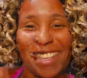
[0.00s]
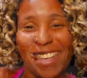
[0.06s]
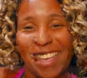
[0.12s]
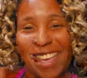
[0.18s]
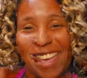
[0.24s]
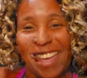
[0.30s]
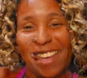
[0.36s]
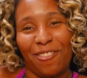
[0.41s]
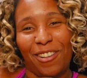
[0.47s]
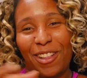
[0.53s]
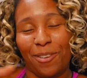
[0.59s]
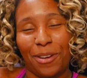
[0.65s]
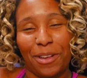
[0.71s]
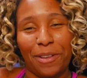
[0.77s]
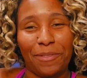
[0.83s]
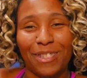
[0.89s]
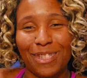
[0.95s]
a can while they're
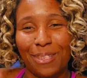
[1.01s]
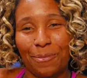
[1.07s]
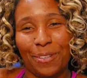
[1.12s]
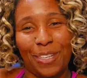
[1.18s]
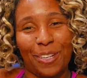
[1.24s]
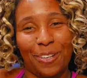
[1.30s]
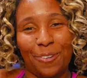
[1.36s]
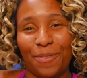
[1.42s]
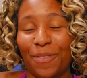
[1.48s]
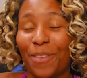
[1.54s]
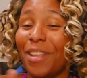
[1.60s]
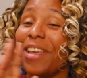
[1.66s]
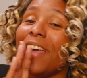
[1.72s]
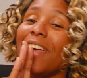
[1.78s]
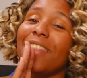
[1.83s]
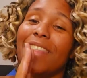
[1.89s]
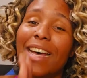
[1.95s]
giving someone an interview.
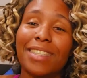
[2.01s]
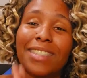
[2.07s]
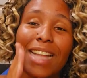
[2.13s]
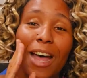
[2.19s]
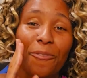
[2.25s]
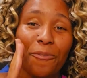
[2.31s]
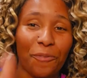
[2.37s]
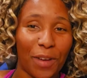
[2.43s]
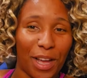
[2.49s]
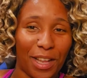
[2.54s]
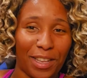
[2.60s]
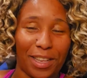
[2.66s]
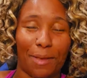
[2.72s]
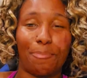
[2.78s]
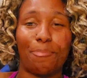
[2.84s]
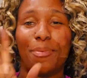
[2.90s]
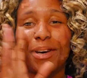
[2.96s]
That's not
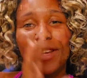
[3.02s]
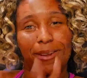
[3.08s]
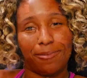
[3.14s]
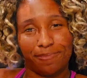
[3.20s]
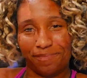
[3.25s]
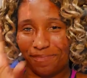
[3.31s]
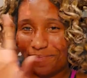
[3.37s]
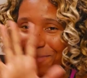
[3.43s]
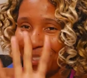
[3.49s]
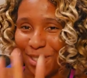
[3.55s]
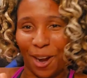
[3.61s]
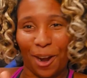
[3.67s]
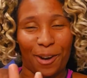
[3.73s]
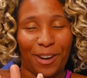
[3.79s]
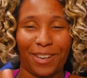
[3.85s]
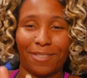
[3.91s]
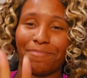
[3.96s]
funny, but
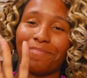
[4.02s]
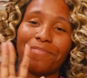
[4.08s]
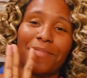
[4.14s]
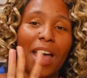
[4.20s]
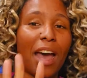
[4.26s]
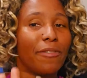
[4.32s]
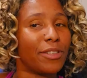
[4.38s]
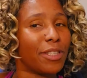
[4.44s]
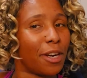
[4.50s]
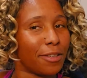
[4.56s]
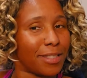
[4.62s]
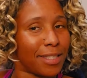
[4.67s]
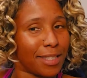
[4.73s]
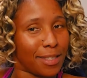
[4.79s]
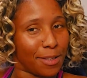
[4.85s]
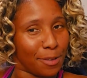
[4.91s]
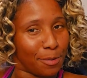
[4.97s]
sorry. I have a dark
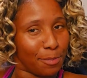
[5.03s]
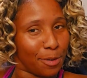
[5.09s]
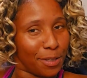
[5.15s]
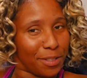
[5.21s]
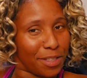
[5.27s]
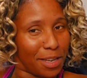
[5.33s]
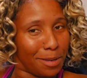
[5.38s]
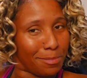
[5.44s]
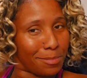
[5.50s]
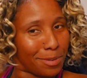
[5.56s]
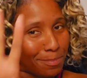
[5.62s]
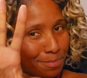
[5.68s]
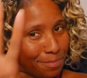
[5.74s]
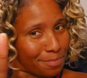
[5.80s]
sense of humor at times.